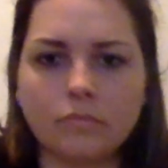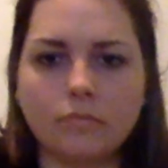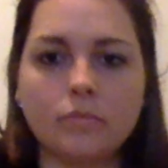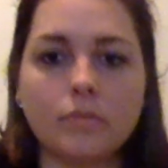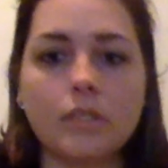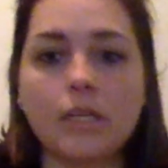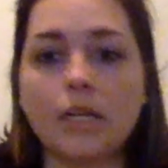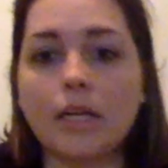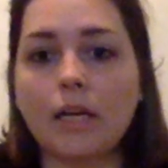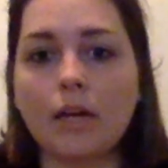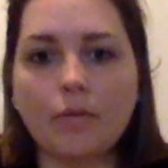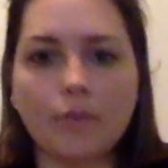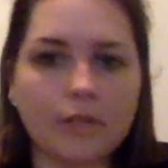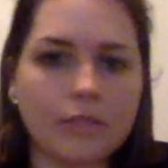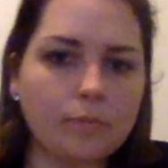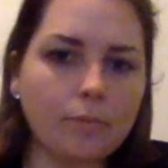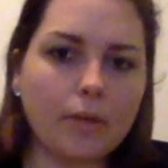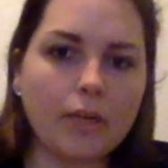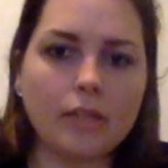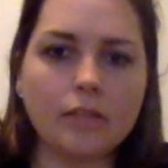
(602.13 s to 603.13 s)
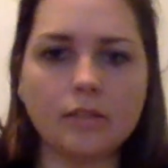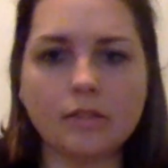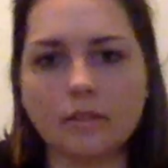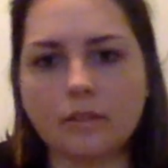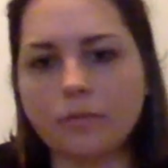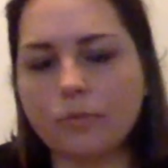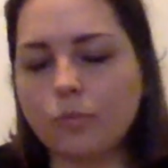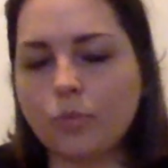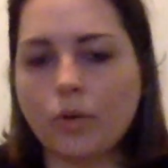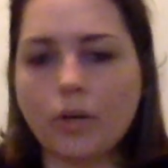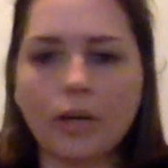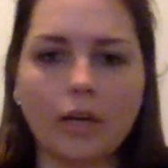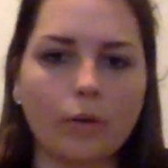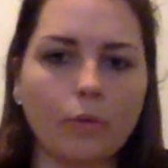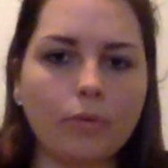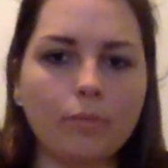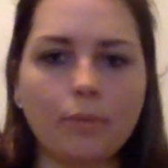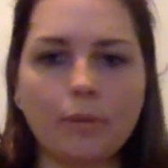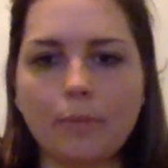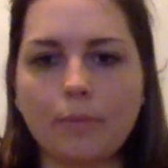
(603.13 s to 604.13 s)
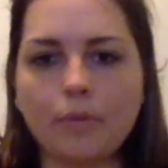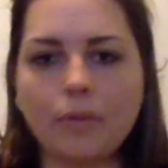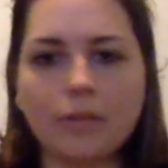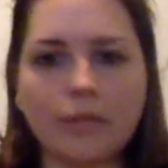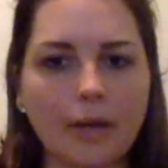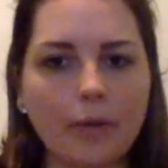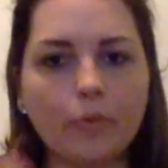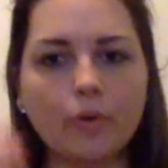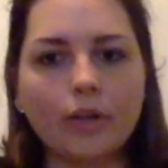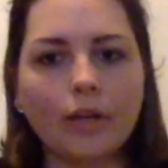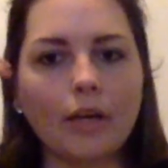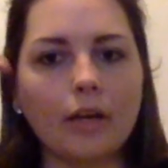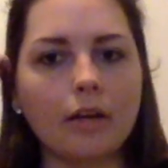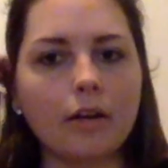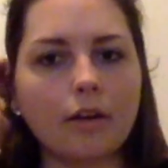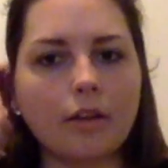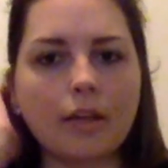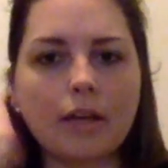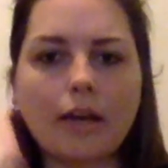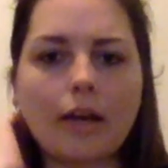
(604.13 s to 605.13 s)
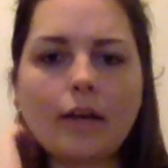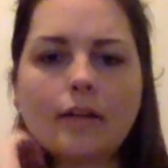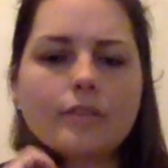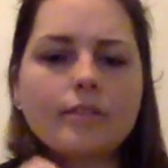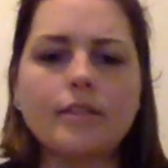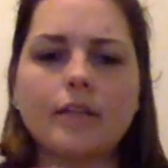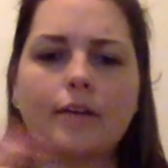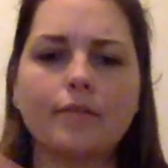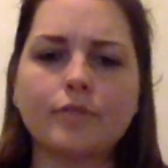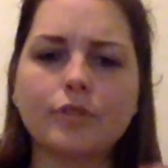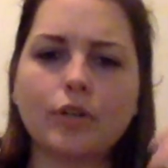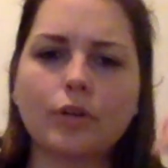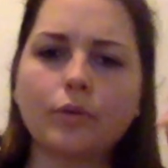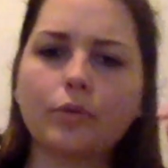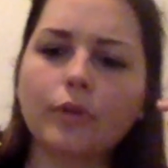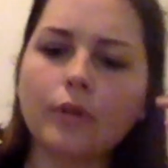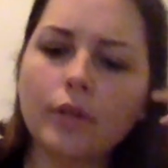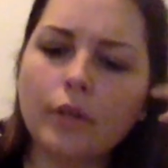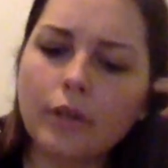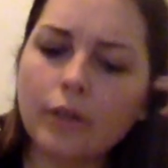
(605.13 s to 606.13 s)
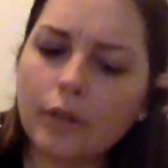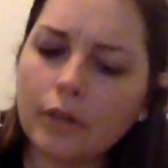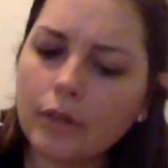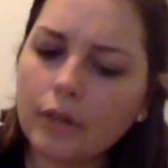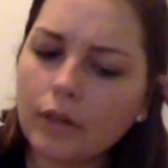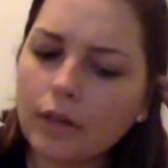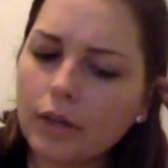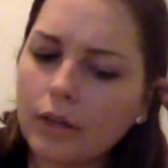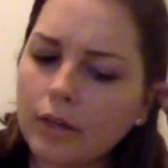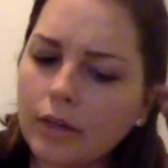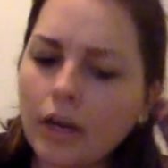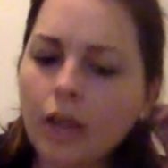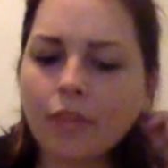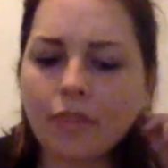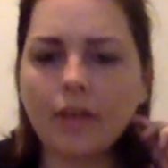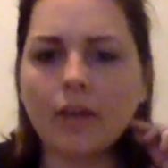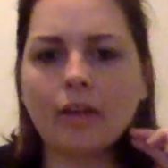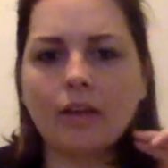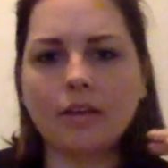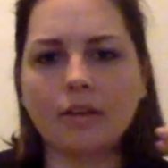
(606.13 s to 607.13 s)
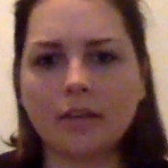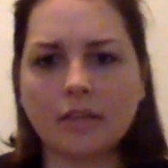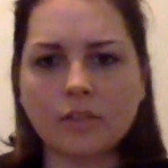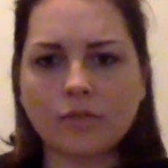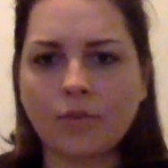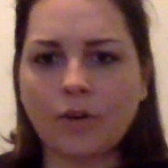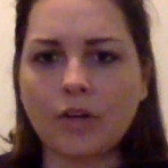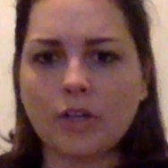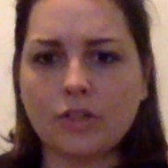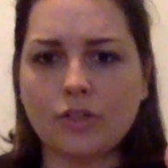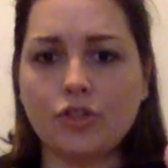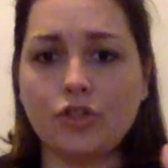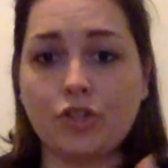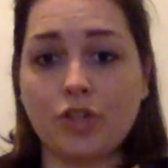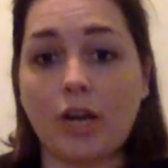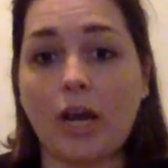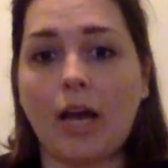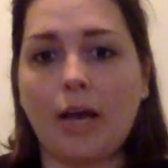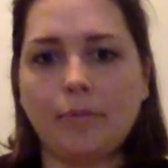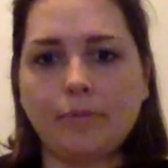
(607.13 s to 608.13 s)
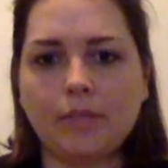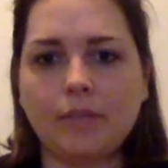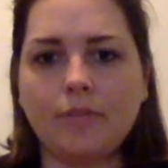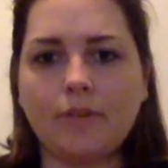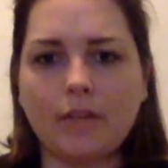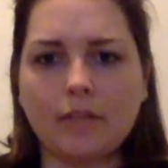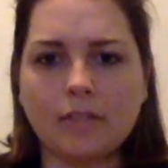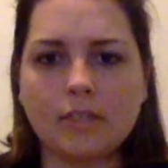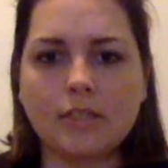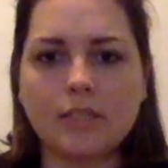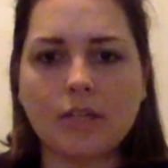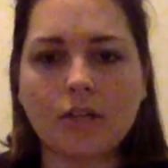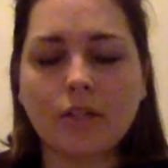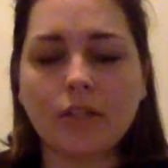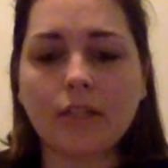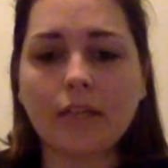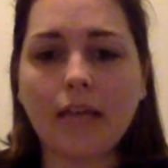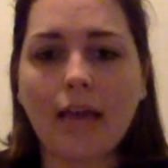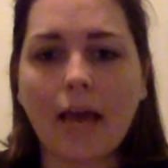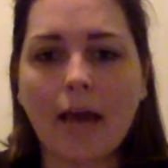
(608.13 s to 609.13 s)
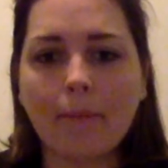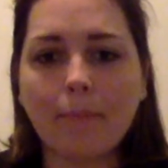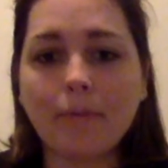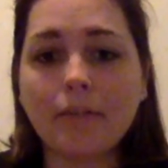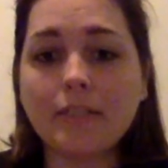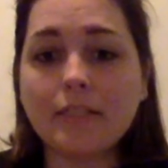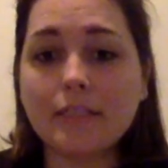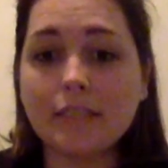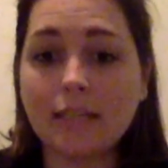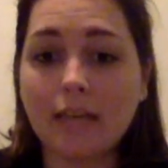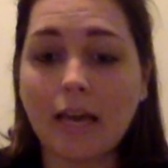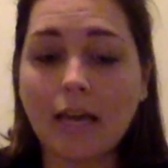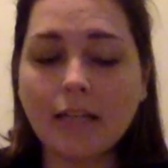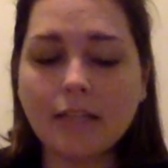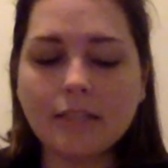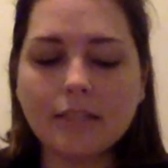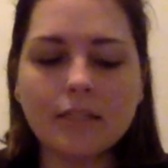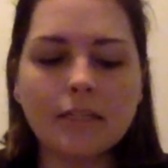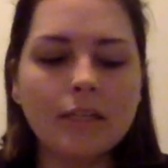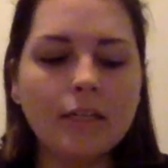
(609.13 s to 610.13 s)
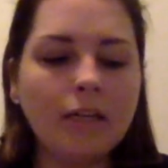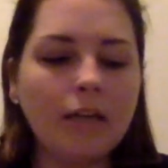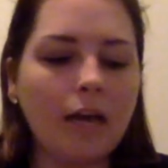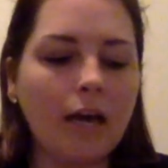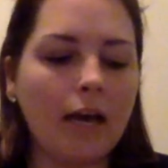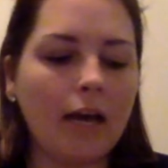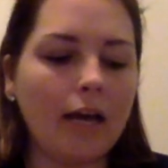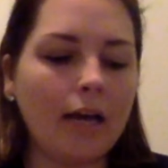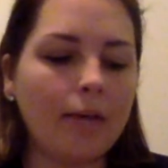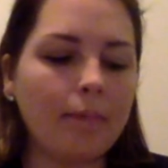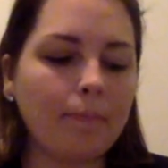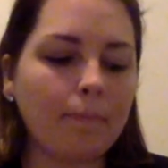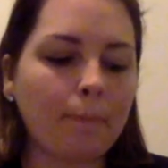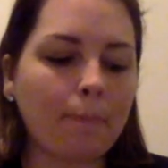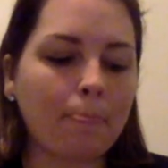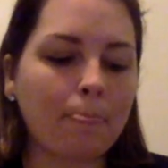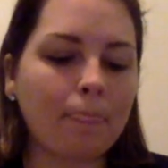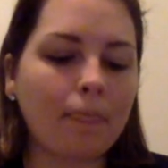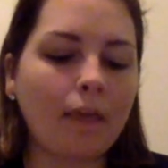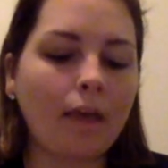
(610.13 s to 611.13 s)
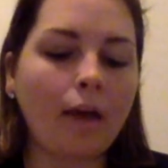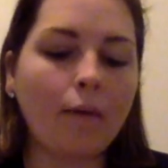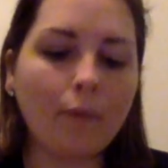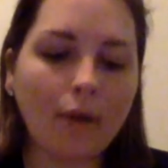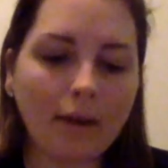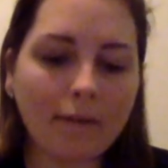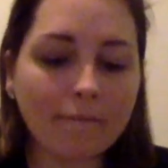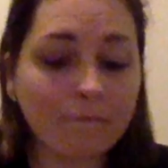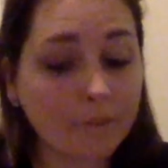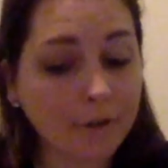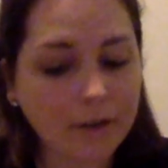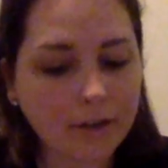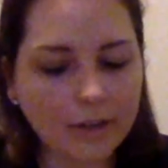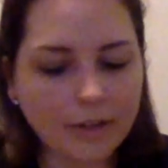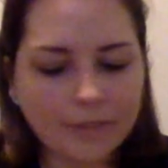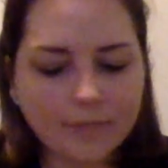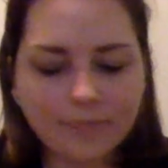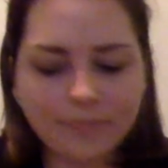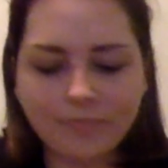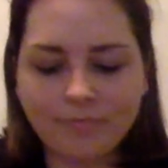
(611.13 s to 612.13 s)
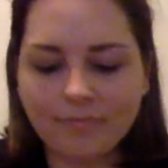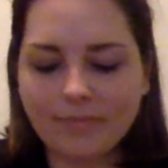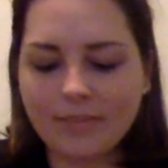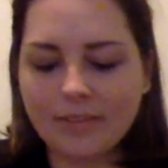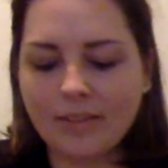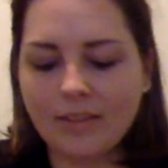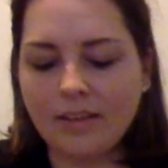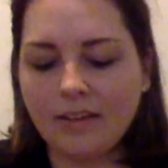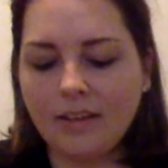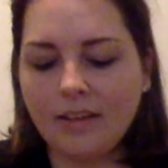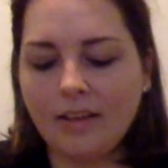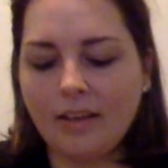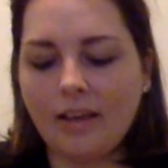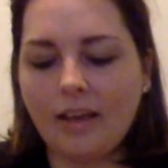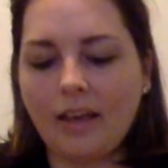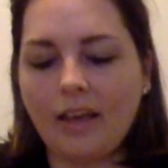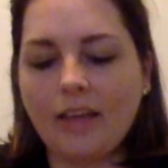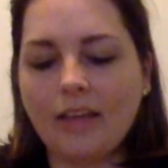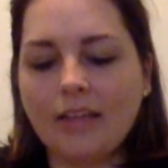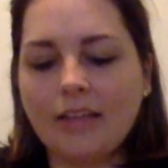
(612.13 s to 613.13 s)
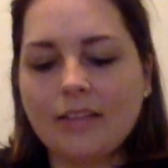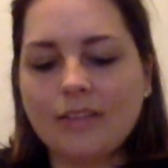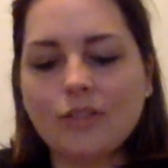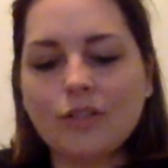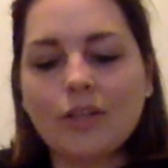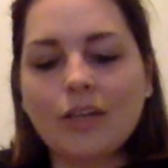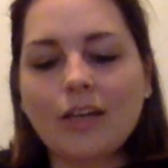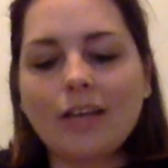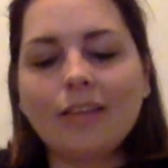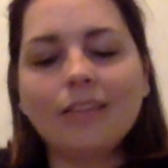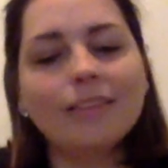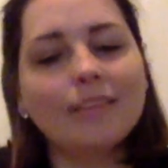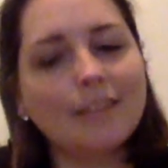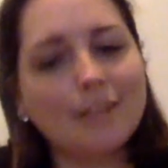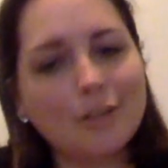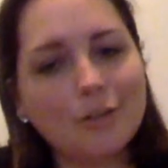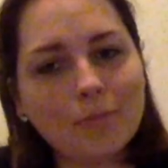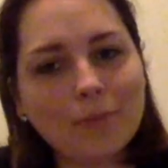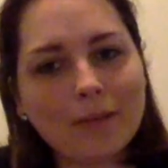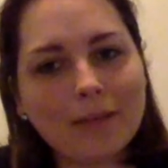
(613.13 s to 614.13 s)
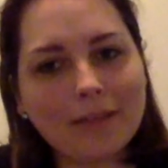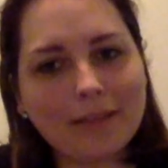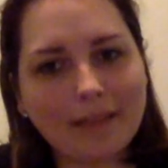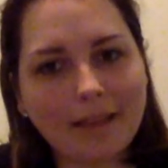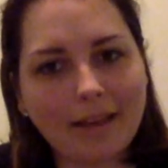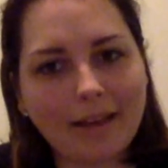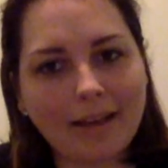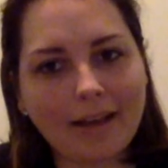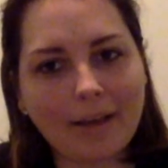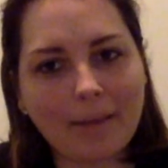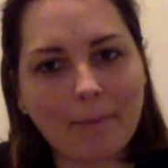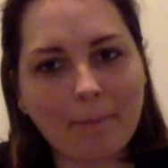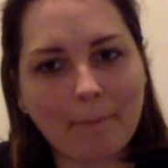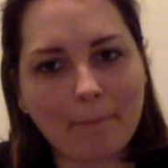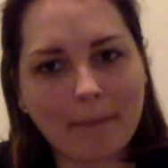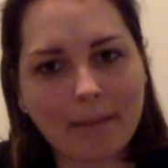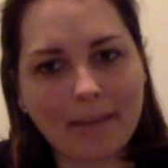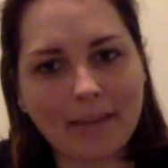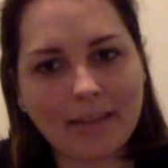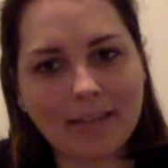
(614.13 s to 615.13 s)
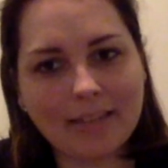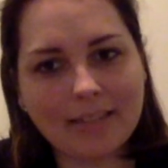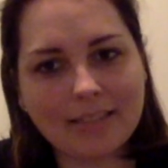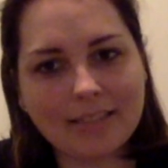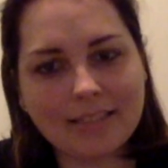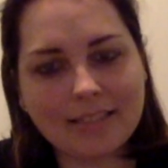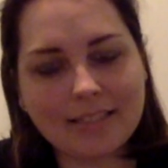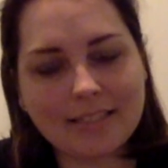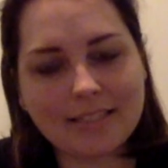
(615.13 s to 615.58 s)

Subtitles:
sending out resumes and working with people and networking and all that kind of stuff. So nothing as far as jobs have necessarily happened yet. However, it is looking a little bit like I might